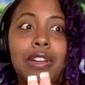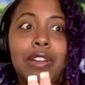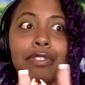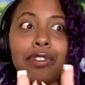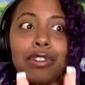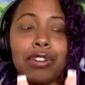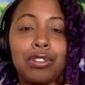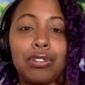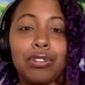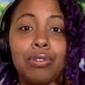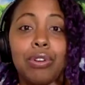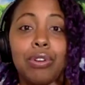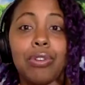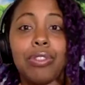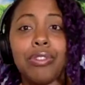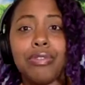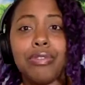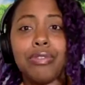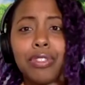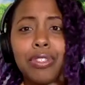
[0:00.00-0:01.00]
for your
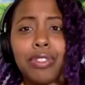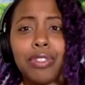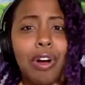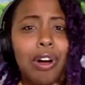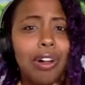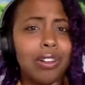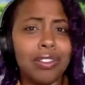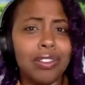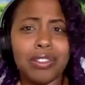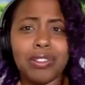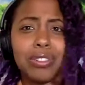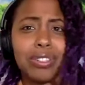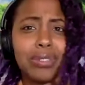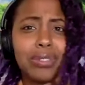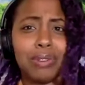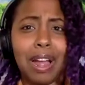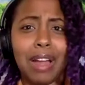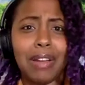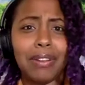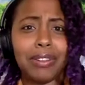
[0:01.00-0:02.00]
growth, and for all of those
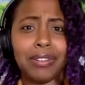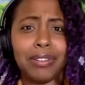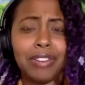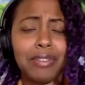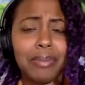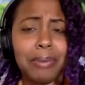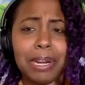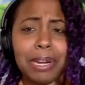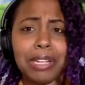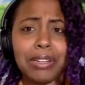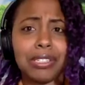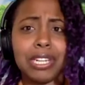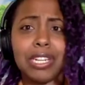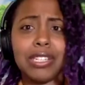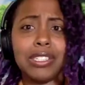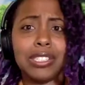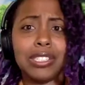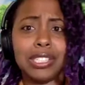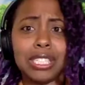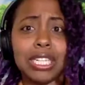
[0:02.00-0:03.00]
around you, everybody you're
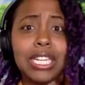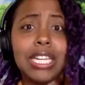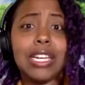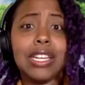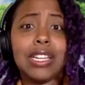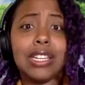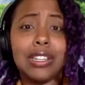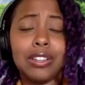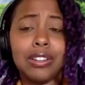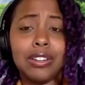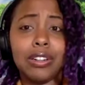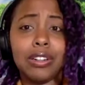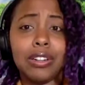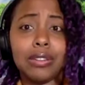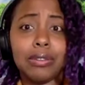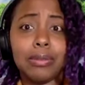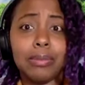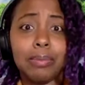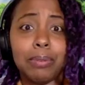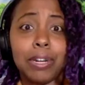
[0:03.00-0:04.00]
touching,
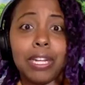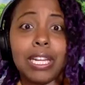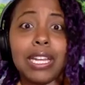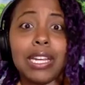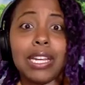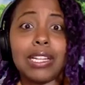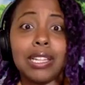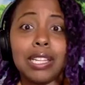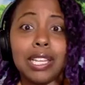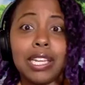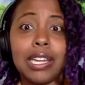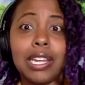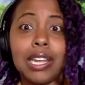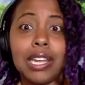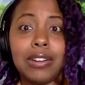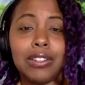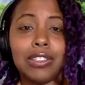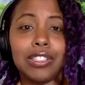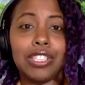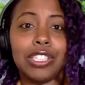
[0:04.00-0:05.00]
you're bringing clean
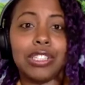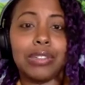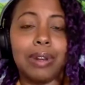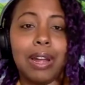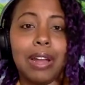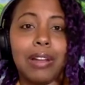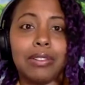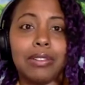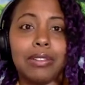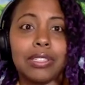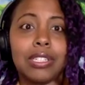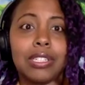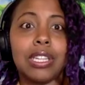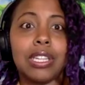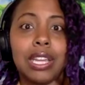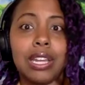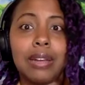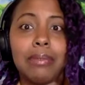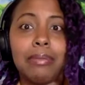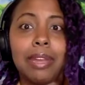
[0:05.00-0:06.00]
energy around to
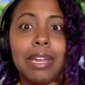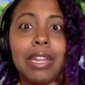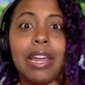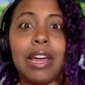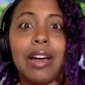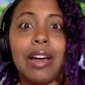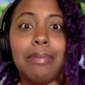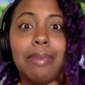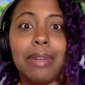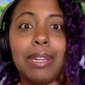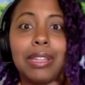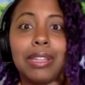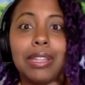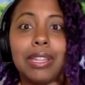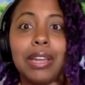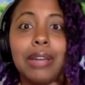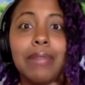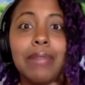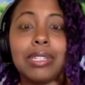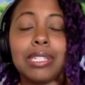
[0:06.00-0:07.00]
them and helping
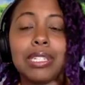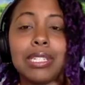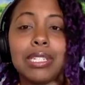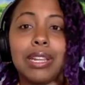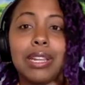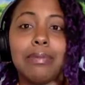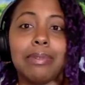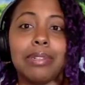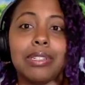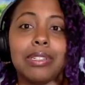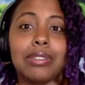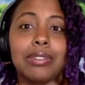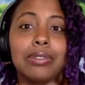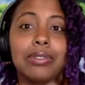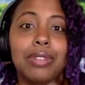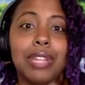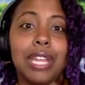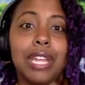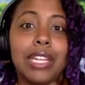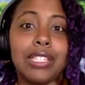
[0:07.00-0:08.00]
them to step into
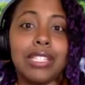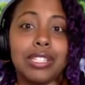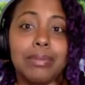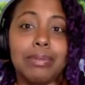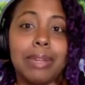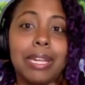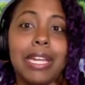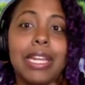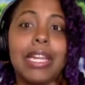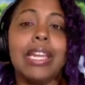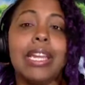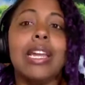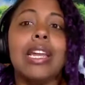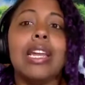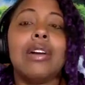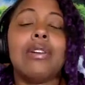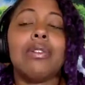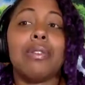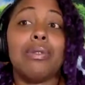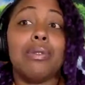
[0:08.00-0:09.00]
who they should be
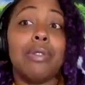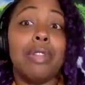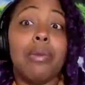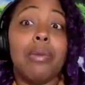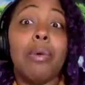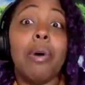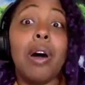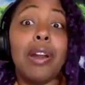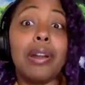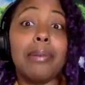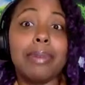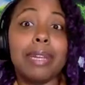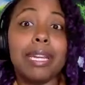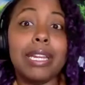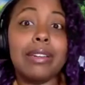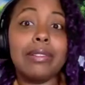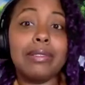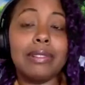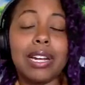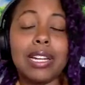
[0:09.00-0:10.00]
or who they want to
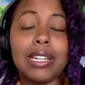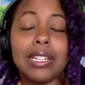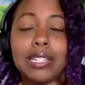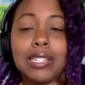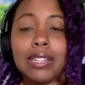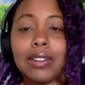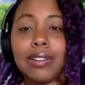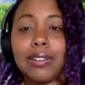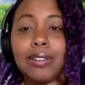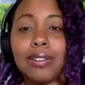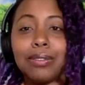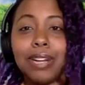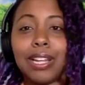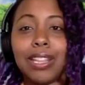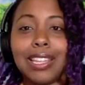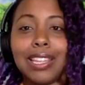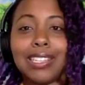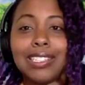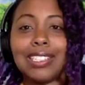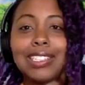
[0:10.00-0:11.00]
be. Right. So I
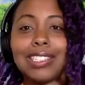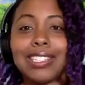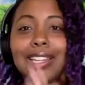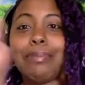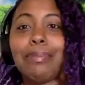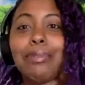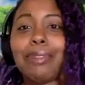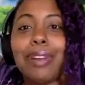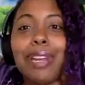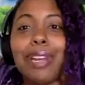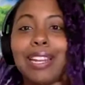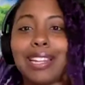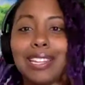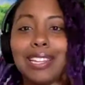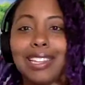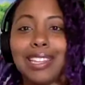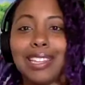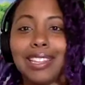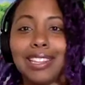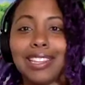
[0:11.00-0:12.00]
think just
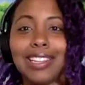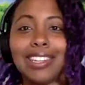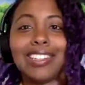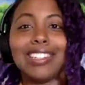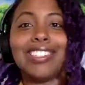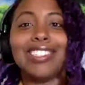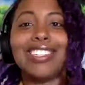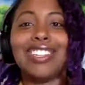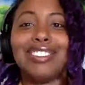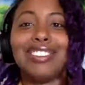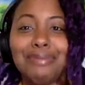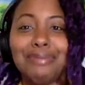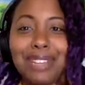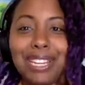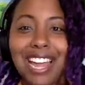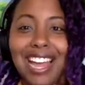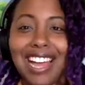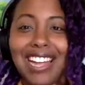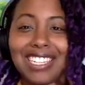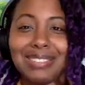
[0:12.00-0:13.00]
separating the
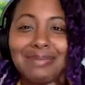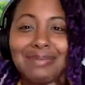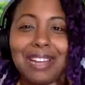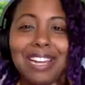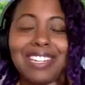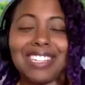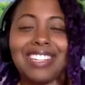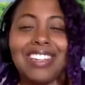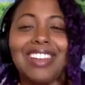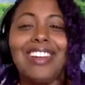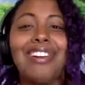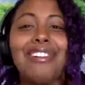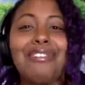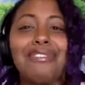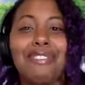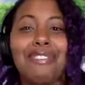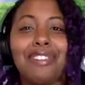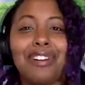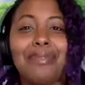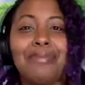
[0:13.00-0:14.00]
achievement aspect
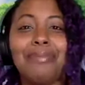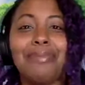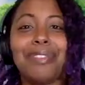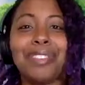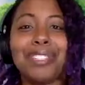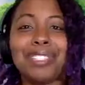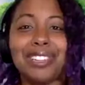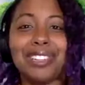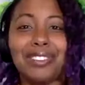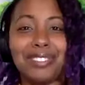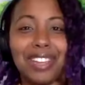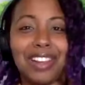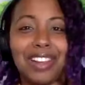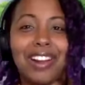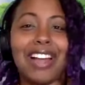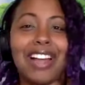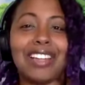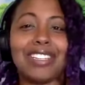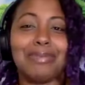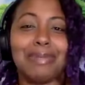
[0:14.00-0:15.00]
from the self care
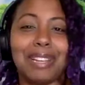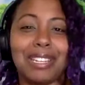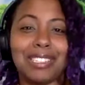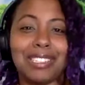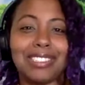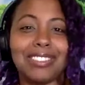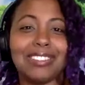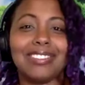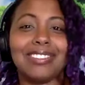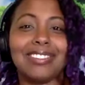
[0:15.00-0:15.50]
aspect.